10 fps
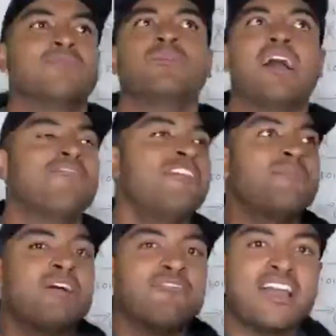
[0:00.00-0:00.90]

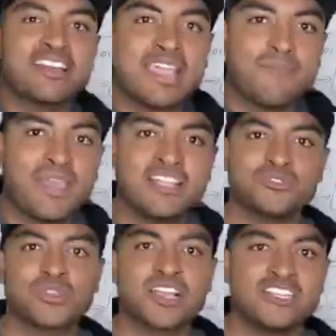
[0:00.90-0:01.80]
I've had campaigns
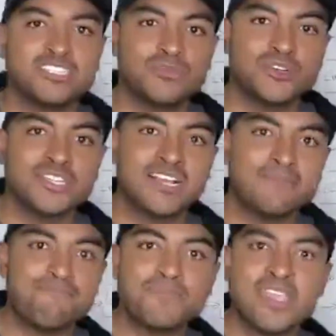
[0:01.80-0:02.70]
with customers. A
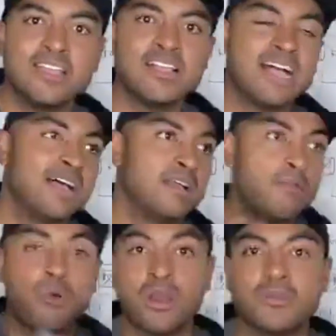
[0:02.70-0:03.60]

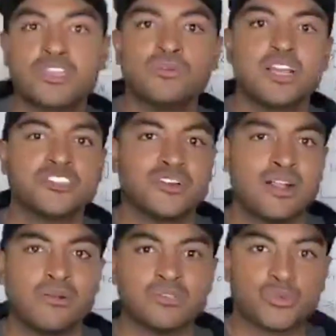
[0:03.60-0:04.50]
barbecue
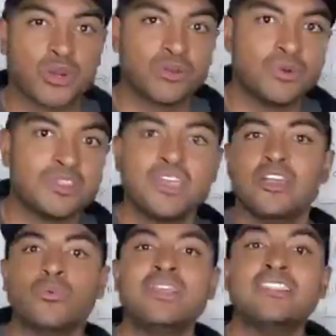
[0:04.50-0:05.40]
restaurant I was working with,
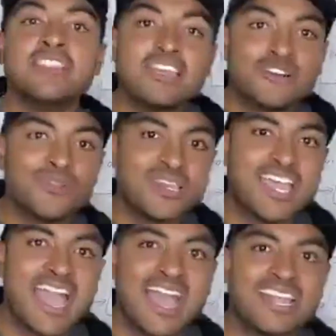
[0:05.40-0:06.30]
we literally
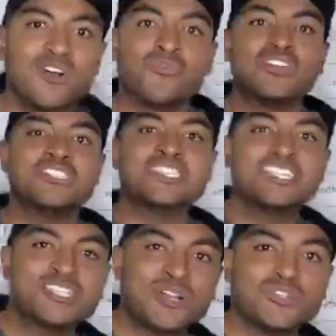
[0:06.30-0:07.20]
had over
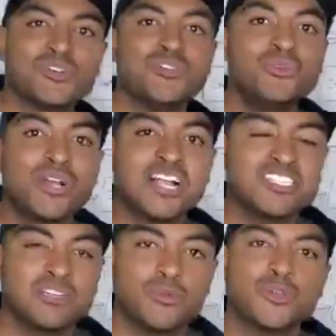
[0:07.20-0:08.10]
600 new
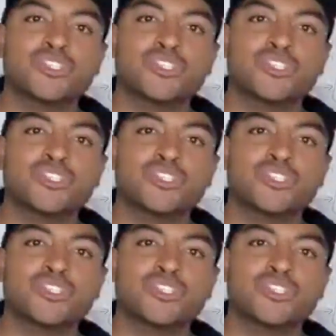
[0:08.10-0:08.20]
customers